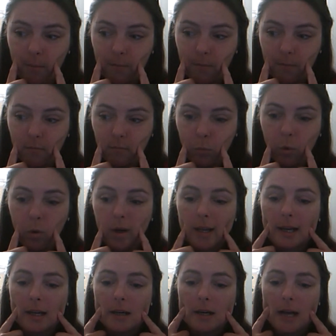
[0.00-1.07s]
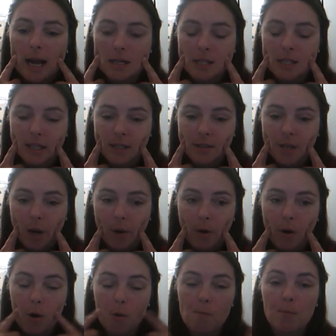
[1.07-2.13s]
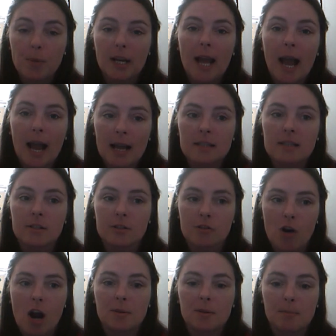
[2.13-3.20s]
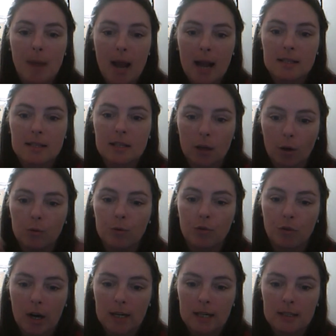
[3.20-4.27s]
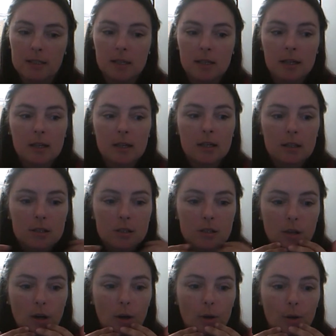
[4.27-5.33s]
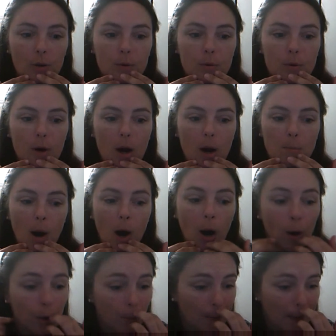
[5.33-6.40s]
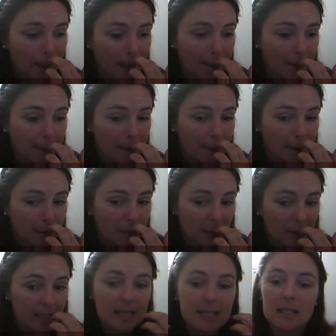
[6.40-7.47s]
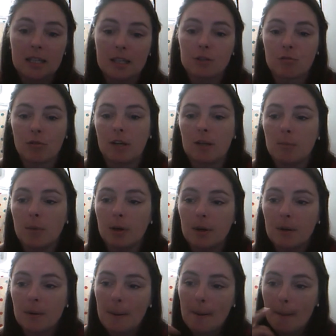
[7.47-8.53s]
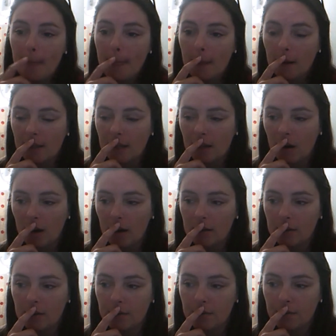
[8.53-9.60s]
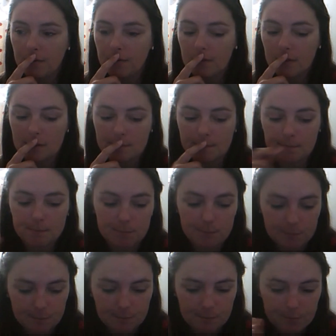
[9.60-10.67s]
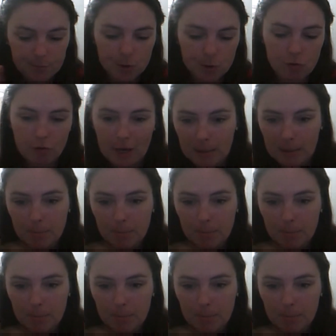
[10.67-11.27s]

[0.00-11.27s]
what actually is going on. But it has described them as low grade, so I'm hoping that if I need any treatment, they kind of scrape it,